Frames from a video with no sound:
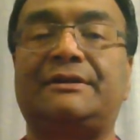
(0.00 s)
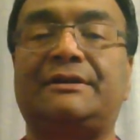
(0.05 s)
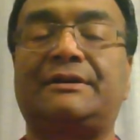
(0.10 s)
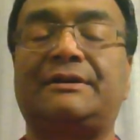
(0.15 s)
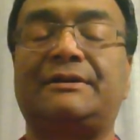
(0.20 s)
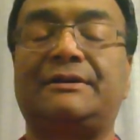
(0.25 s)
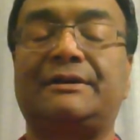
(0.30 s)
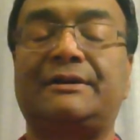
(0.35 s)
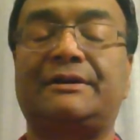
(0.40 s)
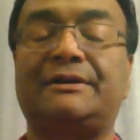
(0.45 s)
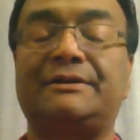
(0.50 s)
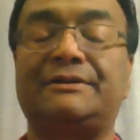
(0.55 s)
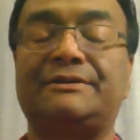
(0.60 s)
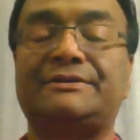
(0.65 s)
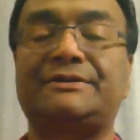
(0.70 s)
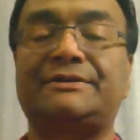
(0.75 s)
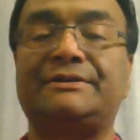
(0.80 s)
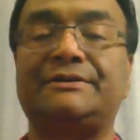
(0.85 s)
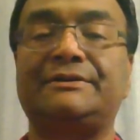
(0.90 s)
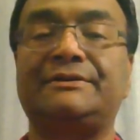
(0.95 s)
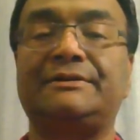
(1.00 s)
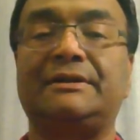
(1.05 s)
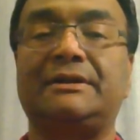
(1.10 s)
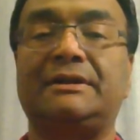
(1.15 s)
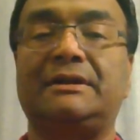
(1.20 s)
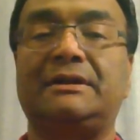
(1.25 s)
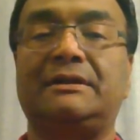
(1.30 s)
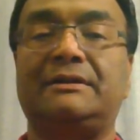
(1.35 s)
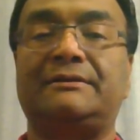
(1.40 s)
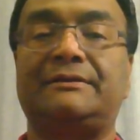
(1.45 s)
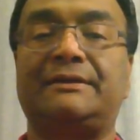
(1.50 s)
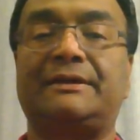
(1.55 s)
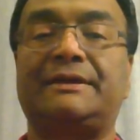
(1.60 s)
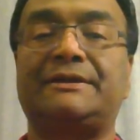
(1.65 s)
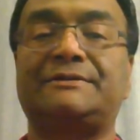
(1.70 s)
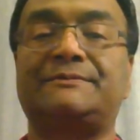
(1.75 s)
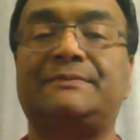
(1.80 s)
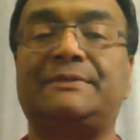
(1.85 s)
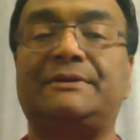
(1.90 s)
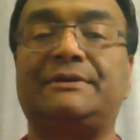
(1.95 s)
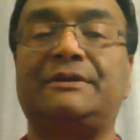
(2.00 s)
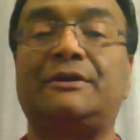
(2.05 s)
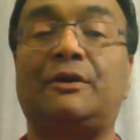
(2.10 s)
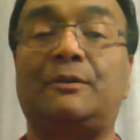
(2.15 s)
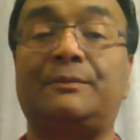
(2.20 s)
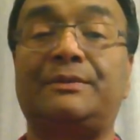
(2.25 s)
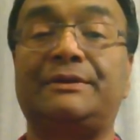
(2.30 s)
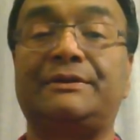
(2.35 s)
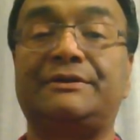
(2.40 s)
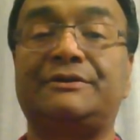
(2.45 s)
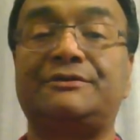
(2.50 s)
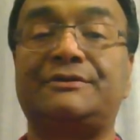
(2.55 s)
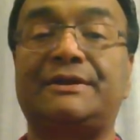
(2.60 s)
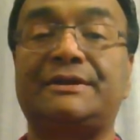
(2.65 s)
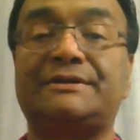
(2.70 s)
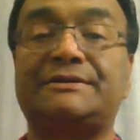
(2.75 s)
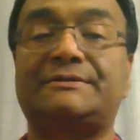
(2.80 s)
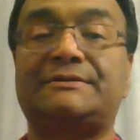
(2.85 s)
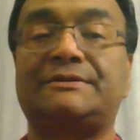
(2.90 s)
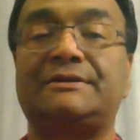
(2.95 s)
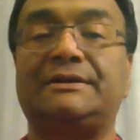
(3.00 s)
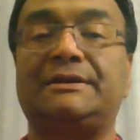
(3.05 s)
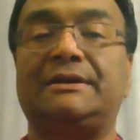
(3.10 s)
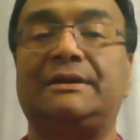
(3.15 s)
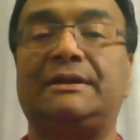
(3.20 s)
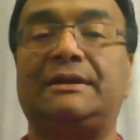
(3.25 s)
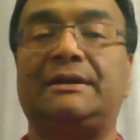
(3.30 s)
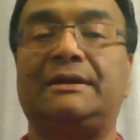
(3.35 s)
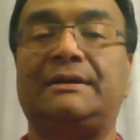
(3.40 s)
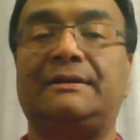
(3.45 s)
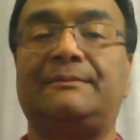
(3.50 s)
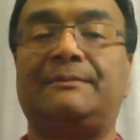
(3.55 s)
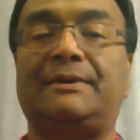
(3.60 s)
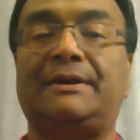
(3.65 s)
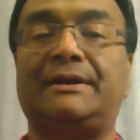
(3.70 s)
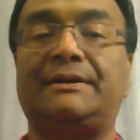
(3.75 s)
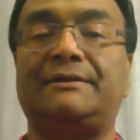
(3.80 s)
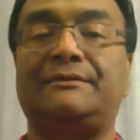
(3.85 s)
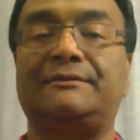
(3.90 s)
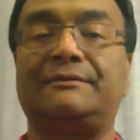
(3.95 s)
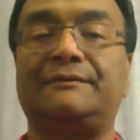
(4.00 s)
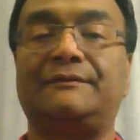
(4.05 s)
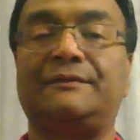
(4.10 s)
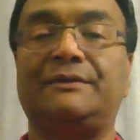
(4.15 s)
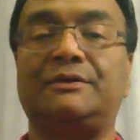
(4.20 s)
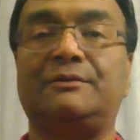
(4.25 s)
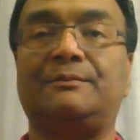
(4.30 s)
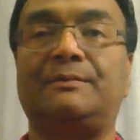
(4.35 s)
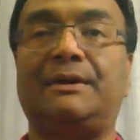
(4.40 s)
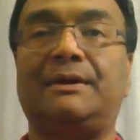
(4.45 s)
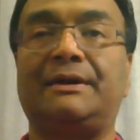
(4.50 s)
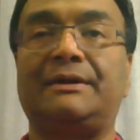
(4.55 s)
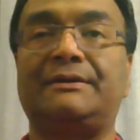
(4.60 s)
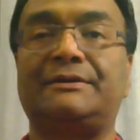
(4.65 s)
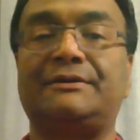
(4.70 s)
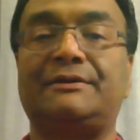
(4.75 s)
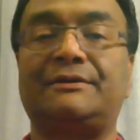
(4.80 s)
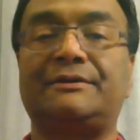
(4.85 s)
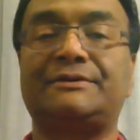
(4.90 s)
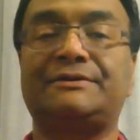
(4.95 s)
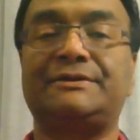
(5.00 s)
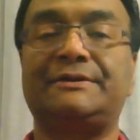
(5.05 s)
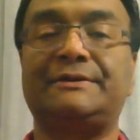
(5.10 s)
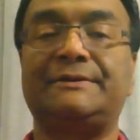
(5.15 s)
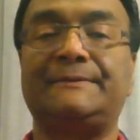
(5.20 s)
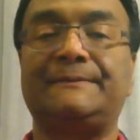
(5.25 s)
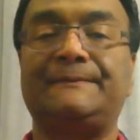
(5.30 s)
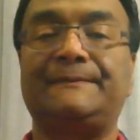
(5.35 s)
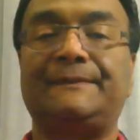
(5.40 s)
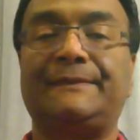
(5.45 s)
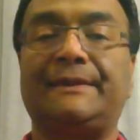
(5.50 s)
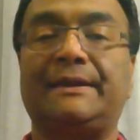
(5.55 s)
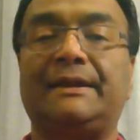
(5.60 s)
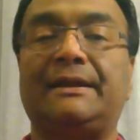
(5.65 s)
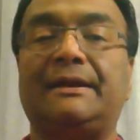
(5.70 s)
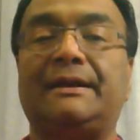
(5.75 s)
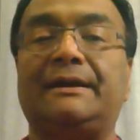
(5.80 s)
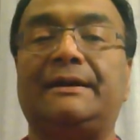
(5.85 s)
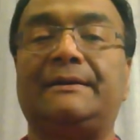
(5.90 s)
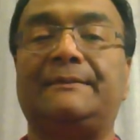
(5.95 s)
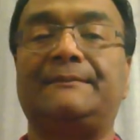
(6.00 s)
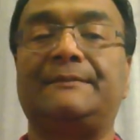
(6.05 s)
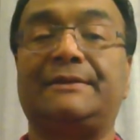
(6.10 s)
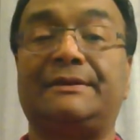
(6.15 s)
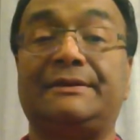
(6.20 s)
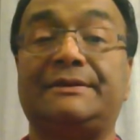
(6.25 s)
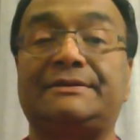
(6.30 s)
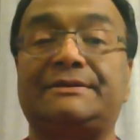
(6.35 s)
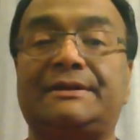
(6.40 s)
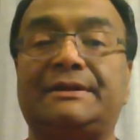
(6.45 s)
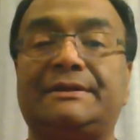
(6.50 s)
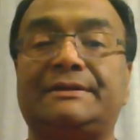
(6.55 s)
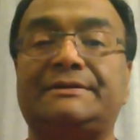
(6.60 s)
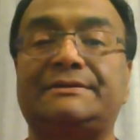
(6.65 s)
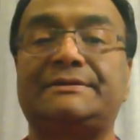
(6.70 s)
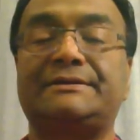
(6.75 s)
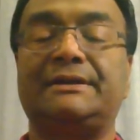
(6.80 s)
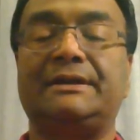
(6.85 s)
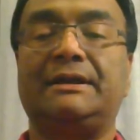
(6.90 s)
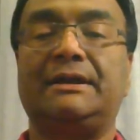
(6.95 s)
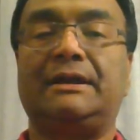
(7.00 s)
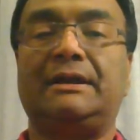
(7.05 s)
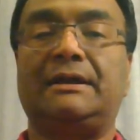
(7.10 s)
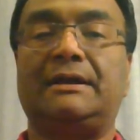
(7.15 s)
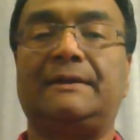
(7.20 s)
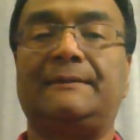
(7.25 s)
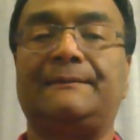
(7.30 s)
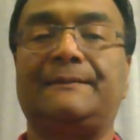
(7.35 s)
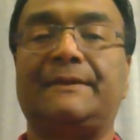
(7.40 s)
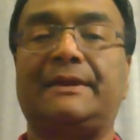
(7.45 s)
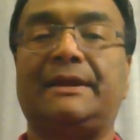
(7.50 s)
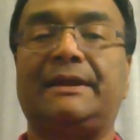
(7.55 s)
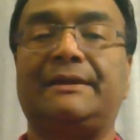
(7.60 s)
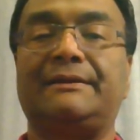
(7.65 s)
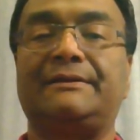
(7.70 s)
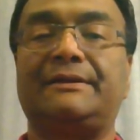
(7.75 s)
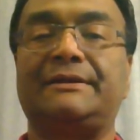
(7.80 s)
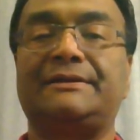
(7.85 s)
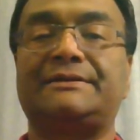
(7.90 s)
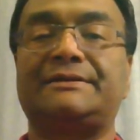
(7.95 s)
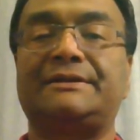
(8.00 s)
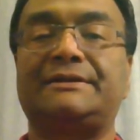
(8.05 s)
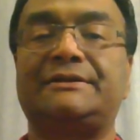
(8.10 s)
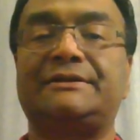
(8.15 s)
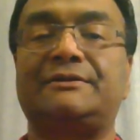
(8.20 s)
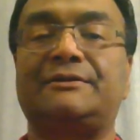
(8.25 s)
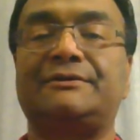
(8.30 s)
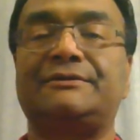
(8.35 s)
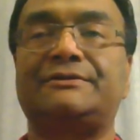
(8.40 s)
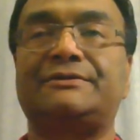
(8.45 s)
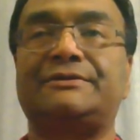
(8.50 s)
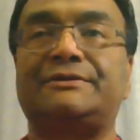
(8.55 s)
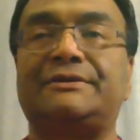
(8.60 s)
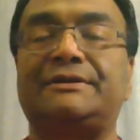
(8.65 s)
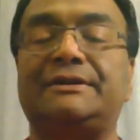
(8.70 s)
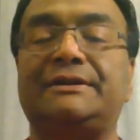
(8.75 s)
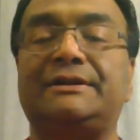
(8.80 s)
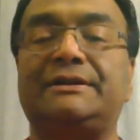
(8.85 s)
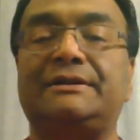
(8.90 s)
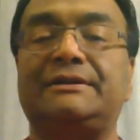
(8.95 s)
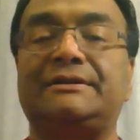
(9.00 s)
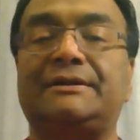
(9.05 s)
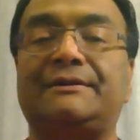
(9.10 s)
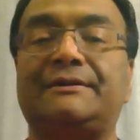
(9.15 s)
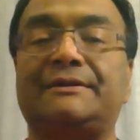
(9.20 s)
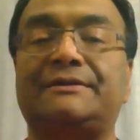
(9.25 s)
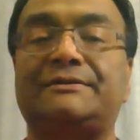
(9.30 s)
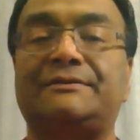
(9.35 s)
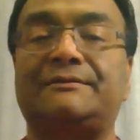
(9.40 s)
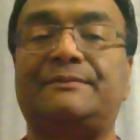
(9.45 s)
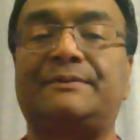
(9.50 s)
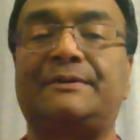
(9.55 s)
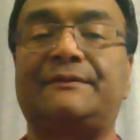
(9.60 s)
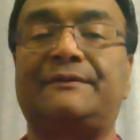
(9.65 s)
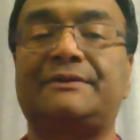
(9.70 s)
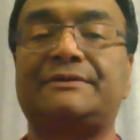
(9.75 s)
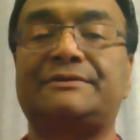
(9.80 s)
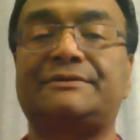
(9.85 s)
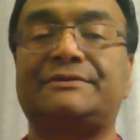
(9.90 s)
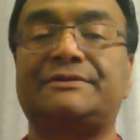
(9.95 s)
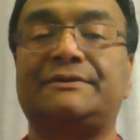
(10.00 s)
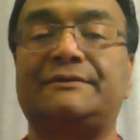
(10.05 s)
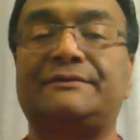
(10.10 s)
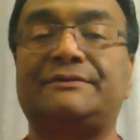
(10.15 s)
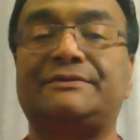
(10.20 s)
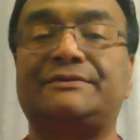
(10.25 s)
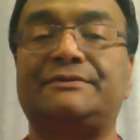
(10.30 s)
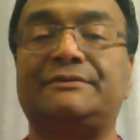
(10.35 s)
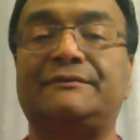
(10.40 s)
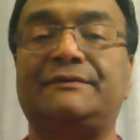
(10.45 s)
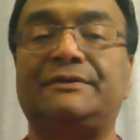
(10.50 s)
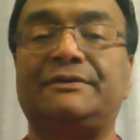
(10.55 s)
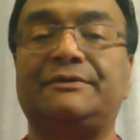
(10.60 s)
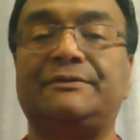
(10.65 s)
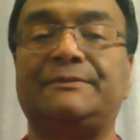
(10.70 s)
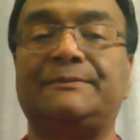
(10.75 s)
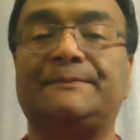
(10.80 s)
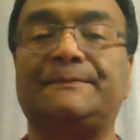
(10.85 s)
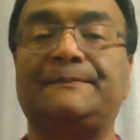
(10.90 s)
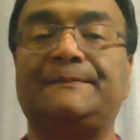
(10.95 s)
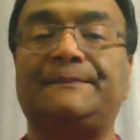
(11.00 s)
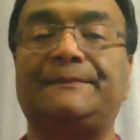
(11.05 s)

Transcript: concern that has not been addressed by review by the doctor in this case, and they sent it on to the Director of Professional Services Review.